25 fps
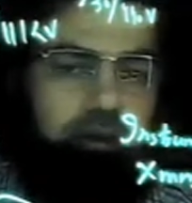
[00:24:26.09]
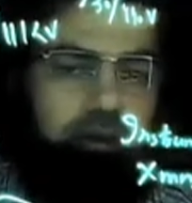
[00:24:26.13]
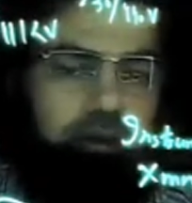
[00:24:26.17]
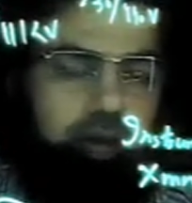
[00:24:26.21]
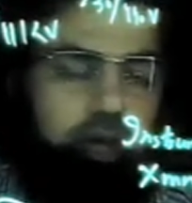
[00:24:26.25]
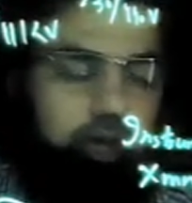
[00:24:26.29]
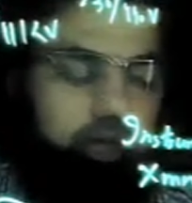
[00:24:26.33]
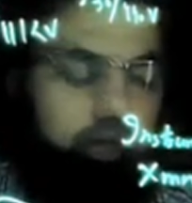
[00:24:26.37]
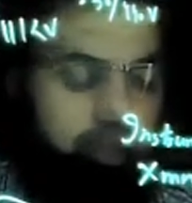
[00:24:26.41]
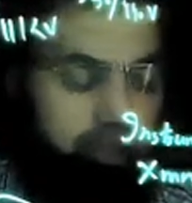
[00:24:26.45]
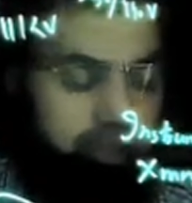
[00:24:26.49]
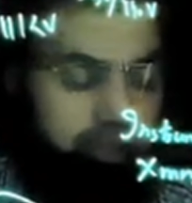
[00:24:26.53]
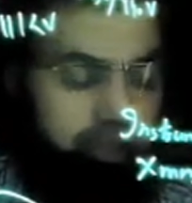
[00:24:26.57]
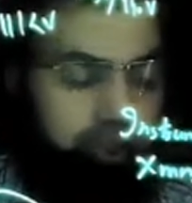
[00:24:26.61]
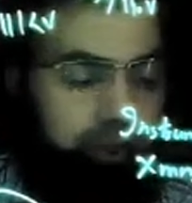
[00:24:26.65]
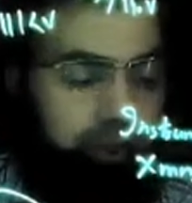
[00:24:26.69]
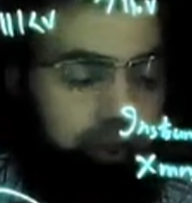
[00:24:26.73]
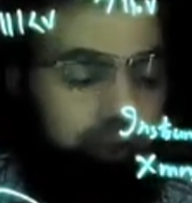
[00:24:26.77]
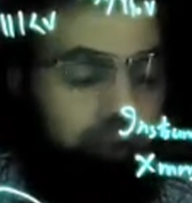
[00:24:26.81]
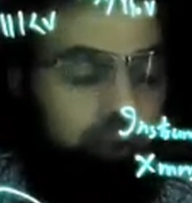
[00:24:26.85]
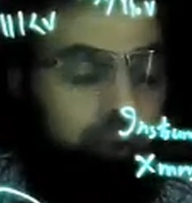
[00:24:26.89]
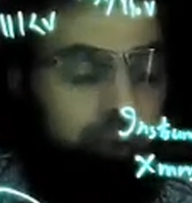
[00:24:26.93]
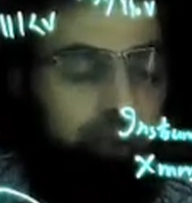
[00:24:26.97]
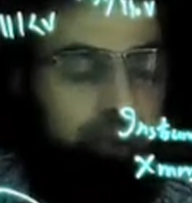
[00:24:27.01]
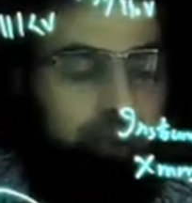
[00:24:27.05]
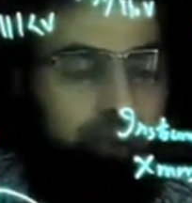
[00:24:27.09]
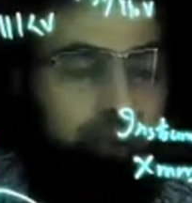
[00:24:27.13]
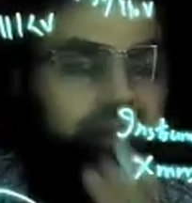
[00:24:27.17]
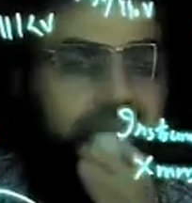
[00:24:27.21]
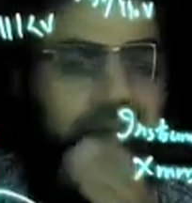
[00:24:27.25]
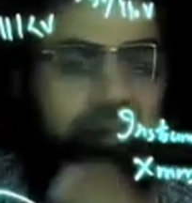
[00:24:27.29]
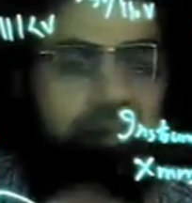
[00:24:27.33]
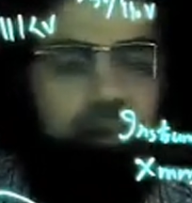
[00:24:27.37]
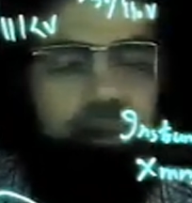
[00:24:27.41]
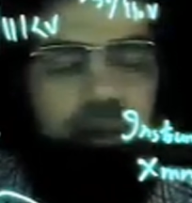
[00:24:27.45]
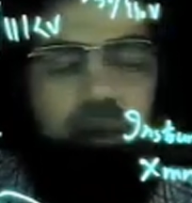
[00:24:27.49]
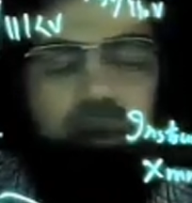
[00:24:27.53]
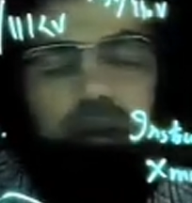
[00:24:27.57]
that's actually
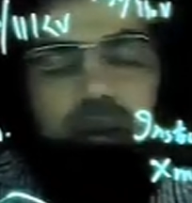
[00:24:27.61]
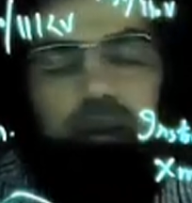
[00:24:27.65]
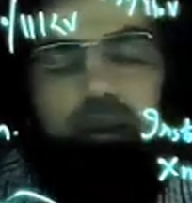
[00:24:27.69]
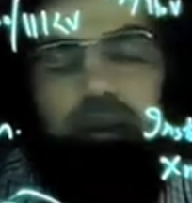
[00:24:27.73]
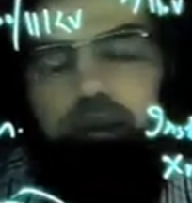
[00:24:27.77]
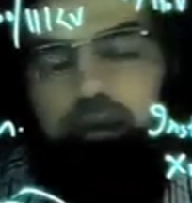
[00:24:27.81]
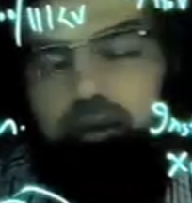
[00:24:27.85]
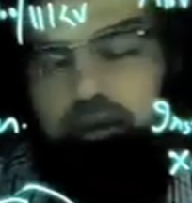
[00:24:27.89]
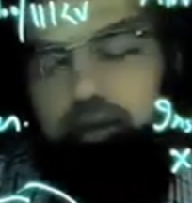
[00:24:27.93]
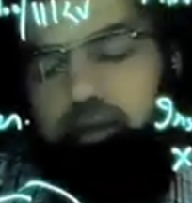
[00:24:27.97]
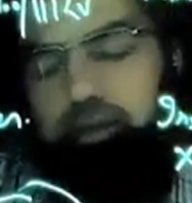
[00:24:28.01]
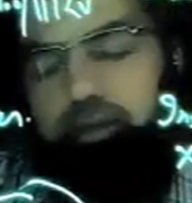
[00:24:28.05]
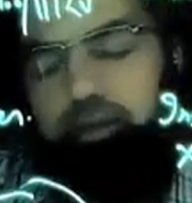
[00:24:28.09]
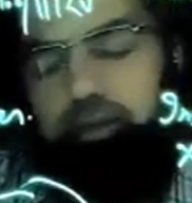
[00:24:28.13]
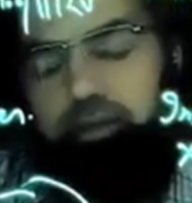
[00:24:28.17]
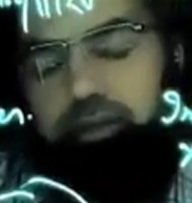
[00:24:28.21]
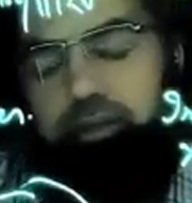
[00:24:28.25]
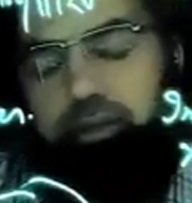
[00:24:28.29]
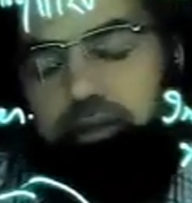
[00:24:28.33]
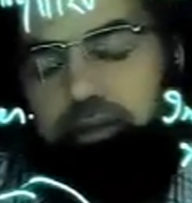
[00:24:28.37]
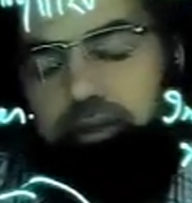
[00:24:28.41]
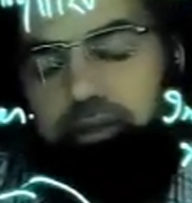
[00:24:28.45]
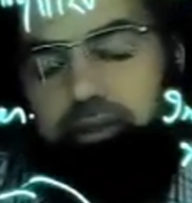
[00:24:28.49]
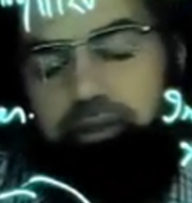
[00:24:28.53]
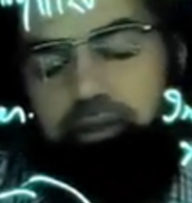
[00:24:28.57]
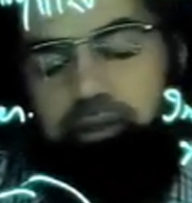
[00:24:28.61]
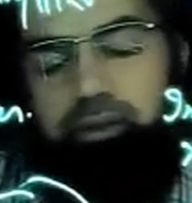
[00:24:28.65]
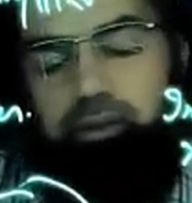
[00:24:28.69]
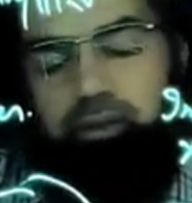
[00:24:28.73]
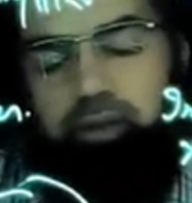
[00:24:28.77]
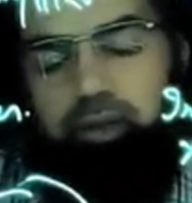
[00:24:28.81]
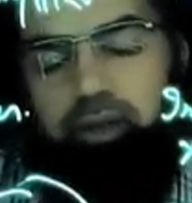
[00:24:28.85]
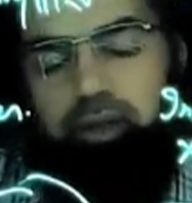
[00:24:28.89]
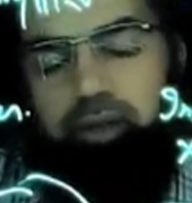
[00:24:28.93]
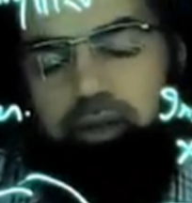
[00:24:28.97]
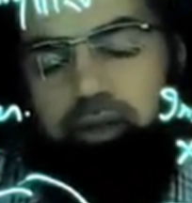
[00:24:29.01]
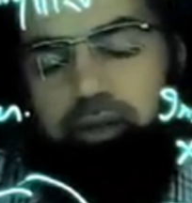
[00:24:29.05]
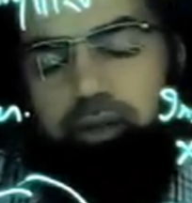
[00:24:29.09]
locally
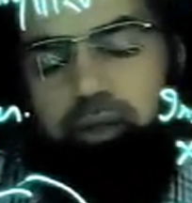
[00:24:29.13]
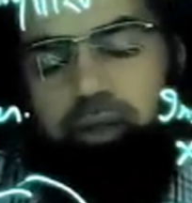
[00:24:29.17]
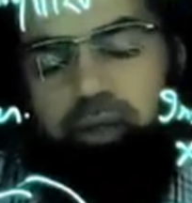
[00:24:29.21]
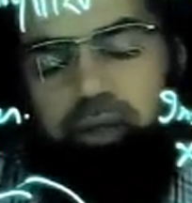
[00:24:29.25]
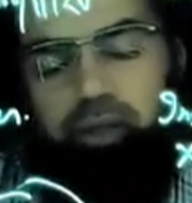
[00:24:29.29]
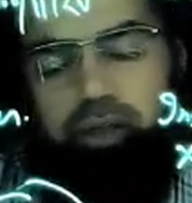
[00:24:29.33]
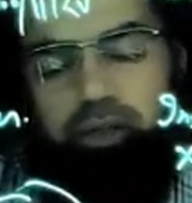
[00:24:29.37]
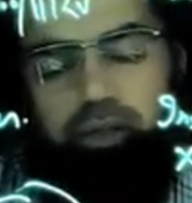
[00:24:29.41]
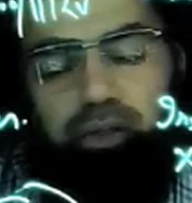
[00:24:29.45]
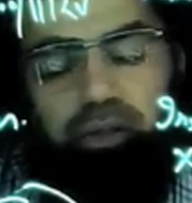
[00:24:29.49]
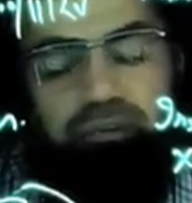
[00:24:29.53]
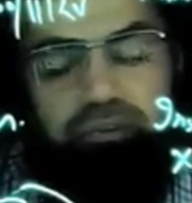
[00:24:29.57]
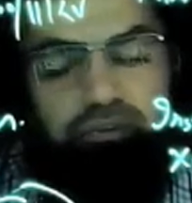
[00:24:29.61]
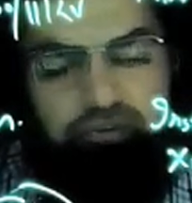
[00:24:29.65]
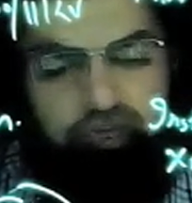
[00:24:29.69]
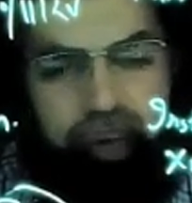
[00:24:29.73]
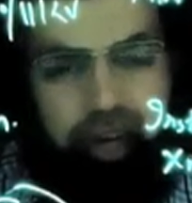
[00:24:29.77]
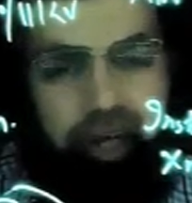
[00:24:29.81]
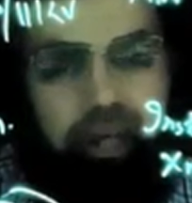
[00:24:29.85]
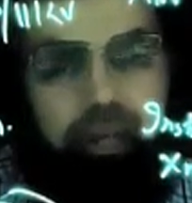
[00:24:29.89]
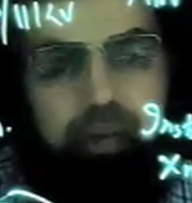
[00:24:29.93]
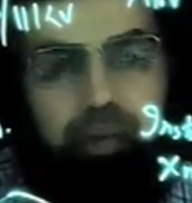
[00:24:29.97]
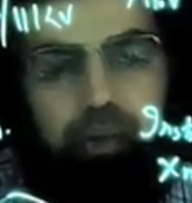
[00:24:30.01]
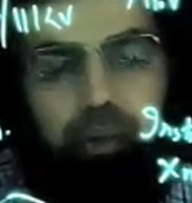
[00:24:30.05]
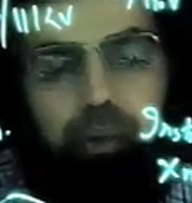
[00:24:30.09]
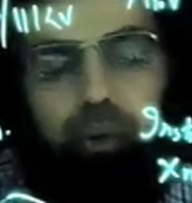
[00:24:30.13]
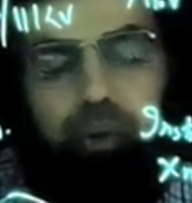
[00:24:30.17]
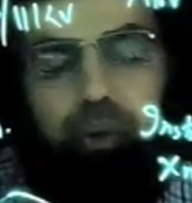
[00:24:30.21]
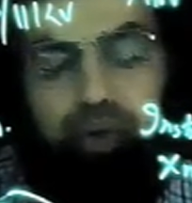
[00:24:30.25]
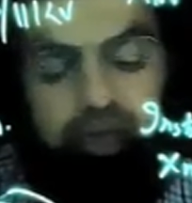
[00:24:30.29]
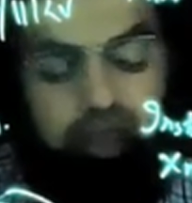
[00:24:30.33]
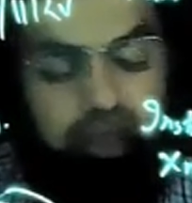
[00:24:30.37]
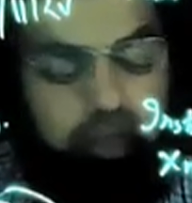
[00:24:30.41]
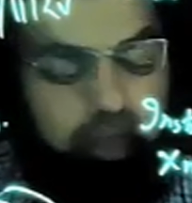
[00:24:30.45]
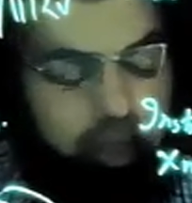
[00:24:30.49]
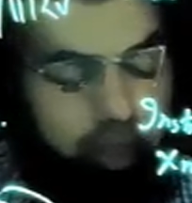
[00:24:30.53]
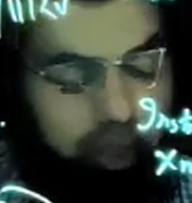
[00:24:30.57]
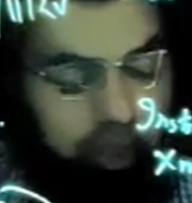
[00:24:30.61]
that you can actually find
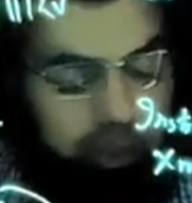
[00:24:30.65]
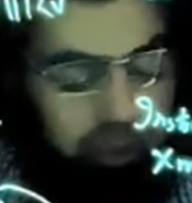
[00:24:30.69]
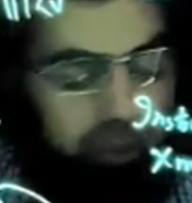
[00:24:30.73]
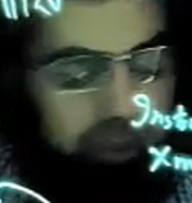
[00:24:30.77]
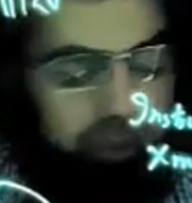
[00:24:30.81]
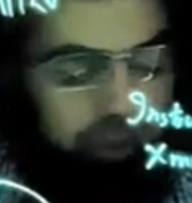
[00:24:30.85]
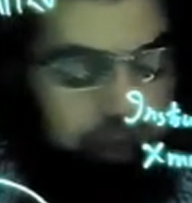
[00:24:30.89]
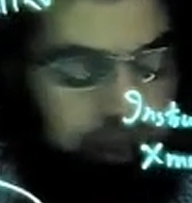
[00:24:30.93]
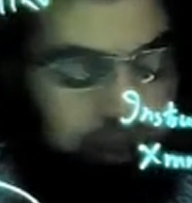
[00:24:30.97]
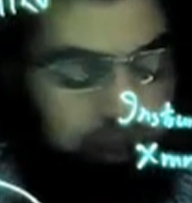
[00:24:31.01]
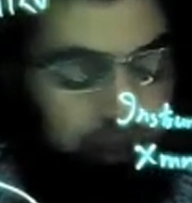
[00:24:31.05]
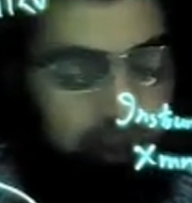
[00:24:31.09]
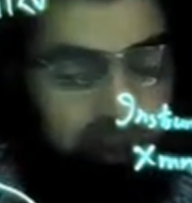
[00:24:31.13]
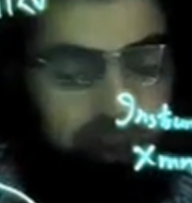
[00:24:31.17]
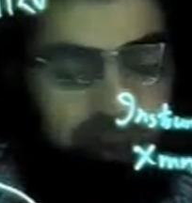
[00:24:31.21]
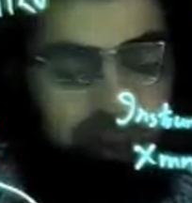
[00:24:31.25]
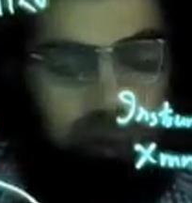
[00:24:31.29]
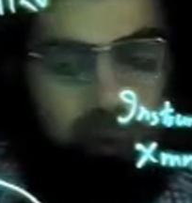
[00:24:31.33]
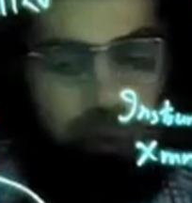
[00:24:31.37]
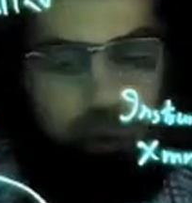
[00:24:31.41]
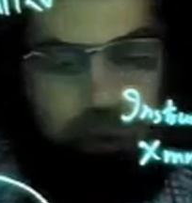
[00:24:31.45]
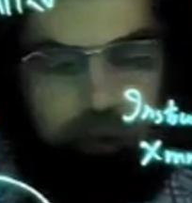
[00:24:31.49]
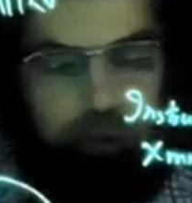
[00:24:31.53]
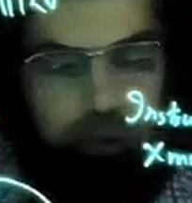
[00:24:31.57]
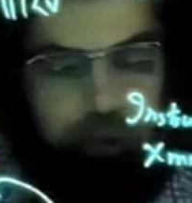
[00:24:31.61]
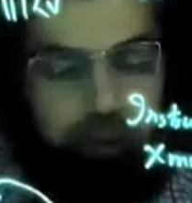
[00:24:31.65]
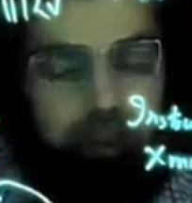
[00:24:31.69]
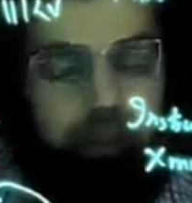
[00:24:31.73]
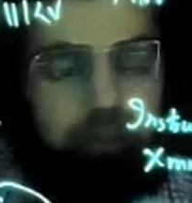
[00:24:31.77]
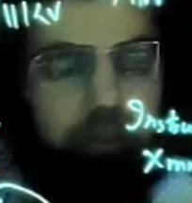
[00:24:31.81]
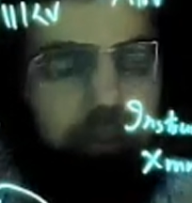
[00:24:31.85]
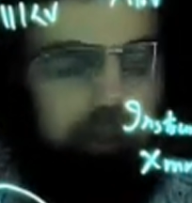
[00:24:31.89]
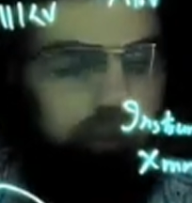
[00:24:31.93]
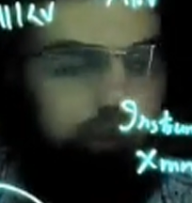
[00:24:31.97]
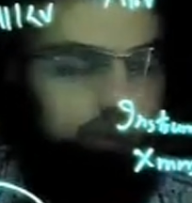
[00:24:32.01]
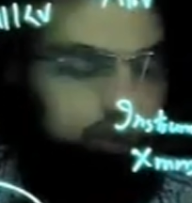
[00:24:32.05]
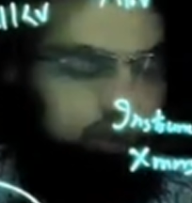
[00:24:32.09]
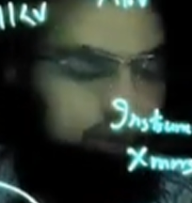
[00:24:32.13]
locally outside your
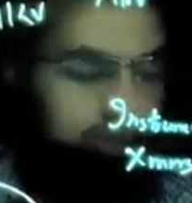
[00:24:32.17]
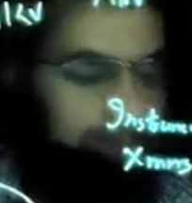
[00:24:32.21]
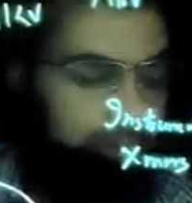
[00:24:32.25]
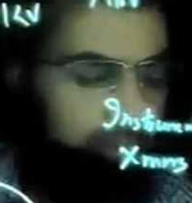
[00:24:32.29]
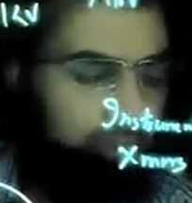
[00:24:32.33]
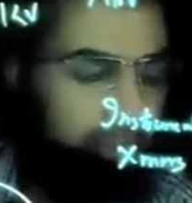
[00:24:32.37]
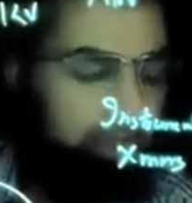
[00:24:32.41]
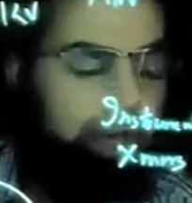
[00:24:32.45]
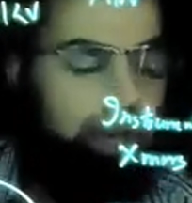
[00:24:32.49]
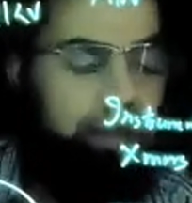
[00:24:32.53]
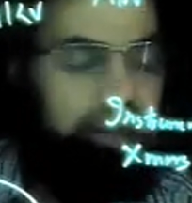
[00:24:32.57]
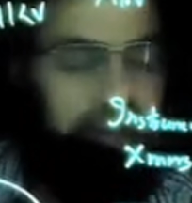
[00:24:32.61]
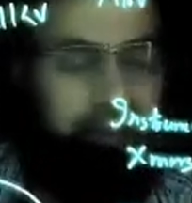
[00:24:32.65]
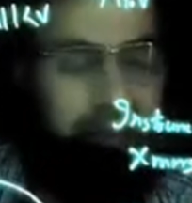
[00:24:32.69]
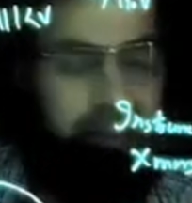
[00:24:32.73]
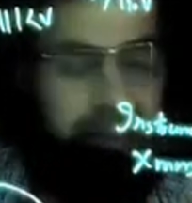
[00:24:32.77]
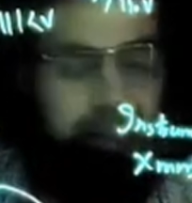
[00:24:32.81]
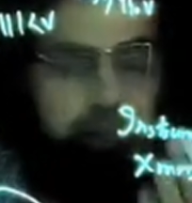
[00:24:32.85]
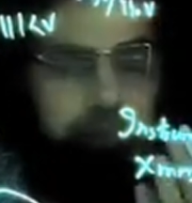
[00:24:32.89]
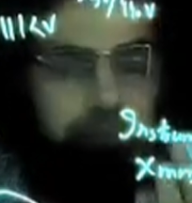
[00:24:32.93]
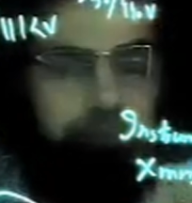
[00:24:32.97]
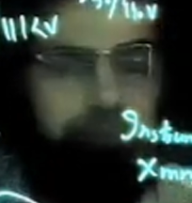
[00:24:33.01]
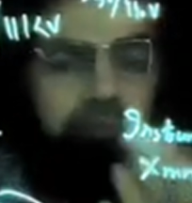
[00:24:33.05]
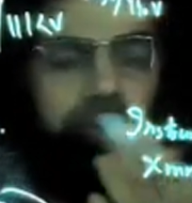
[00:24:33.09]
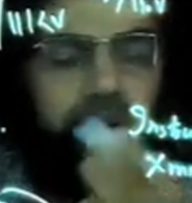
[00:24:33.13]
colony, your locality,